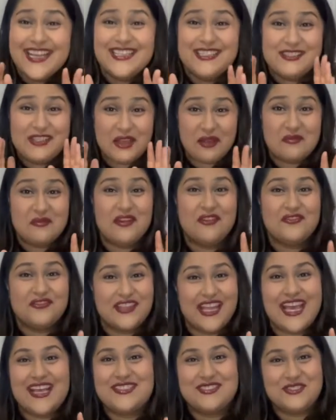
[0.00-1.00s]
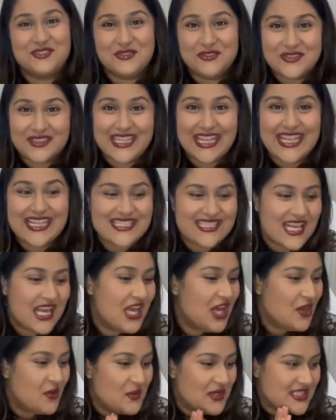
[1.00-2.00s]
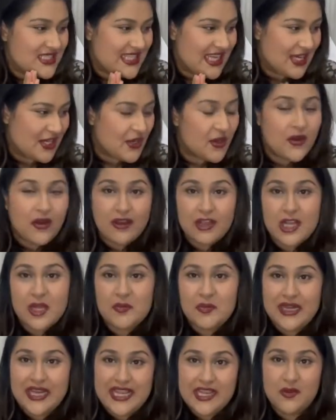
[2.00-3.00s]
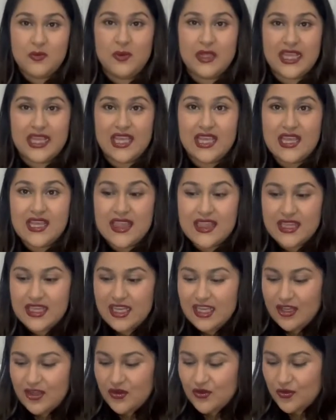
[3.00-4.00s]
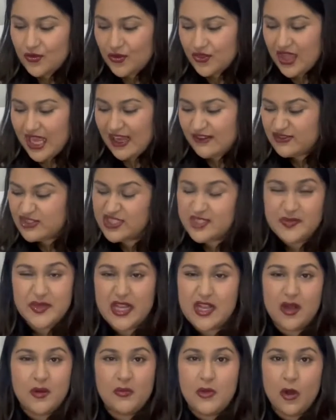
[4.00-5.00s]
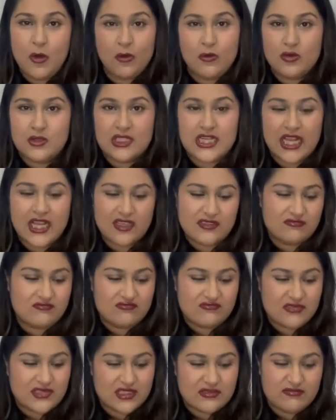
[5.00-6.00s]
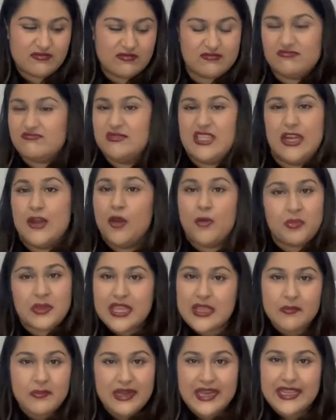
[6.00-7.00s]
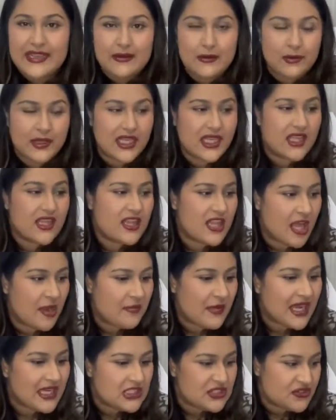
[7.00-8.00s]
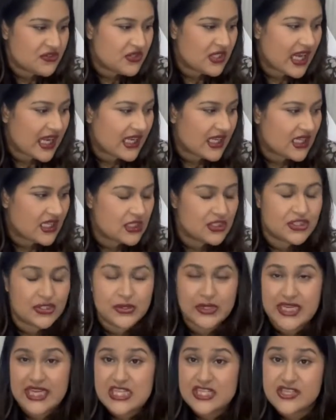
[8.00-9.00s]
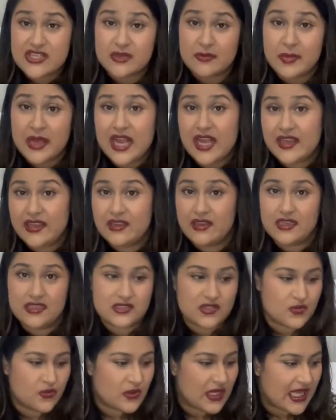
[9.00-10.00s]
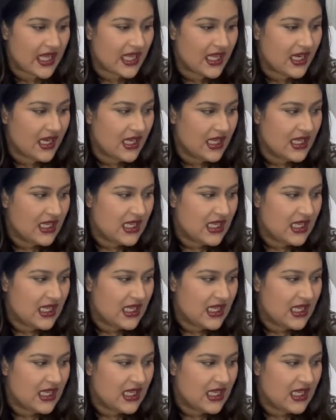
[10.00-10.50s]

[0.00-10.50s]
some of their toys which they no longer play with or that have just become old and they're not being played with. I might do like a donation pile as well